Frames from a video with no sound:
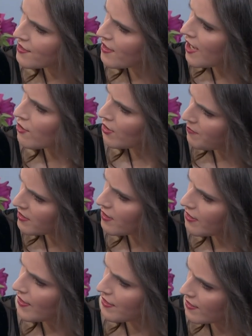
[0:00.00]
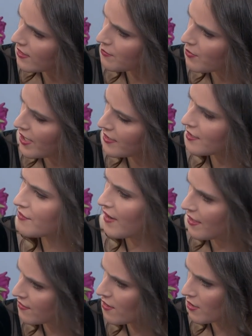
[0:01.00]
to say I don't observe, I celebrate in a
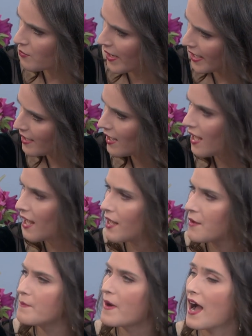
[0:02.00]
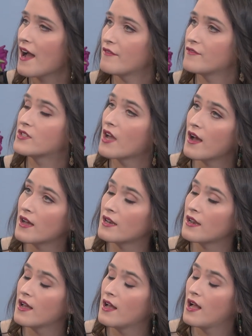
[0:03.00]
very strong way. Um, I've
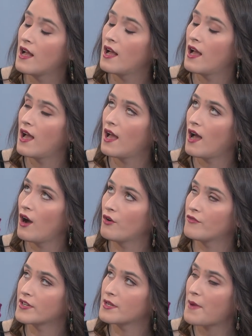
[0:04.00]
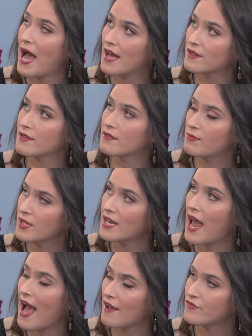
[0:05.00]
done over the past three and
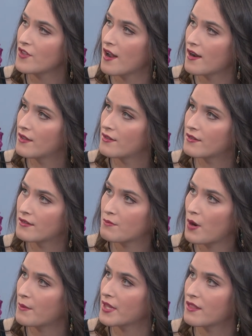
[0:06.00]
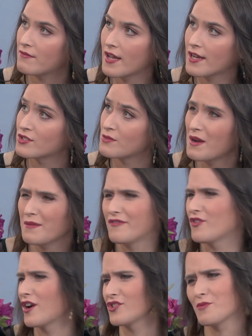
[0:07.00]
a half years, probably 300, probably
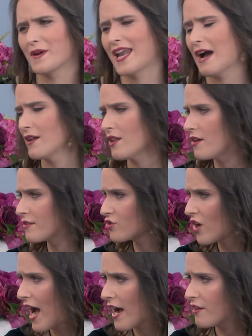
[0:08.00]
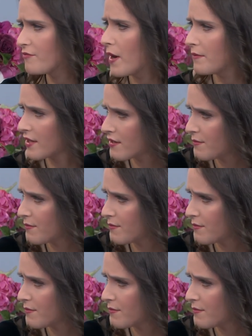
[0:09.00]
400 by now, I lost track of public